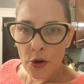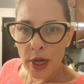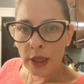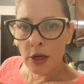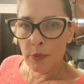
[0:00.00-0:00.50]

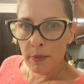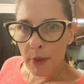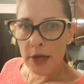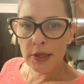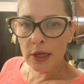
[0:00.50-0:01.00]
any open
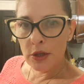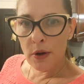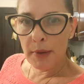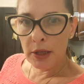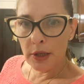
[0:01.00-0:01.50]
pies I do on
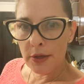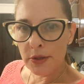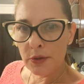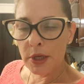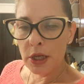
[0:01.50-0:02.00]
my
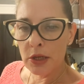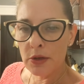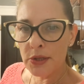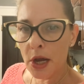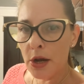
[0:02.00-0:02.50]
list, we can use
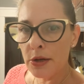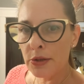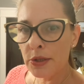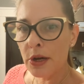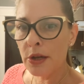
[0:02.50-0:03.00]

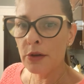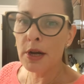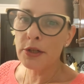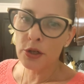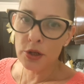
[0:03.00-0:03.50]
those.
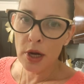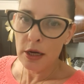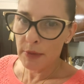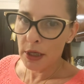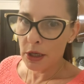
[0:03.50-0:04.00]
Otherwise, I'll show you how to
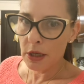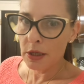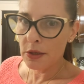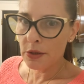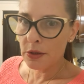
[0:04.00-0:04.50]
make
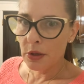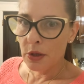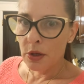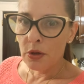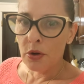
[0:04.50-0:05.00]
Nanny's
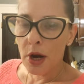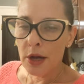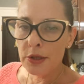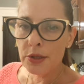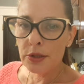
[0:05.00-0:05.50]

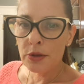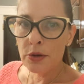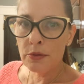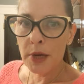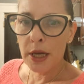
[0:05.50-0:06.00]
crust
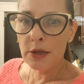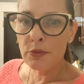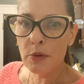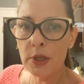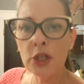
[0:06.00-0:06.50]
homemade
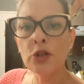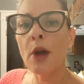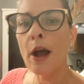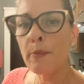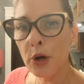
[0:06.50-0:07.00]
when we do
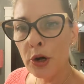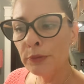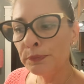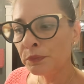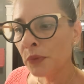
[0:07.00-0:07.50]

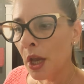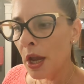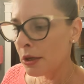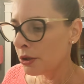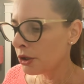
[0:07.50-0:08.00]
apple
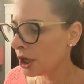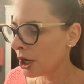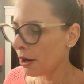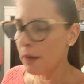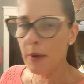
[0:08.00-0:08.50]
and
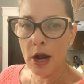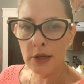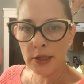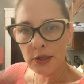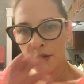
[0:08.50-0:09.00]
cherry pies,
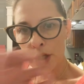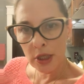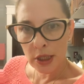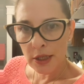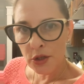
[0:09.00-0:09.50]
because they're going to
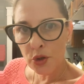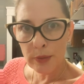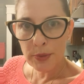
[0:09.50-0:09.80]
need strips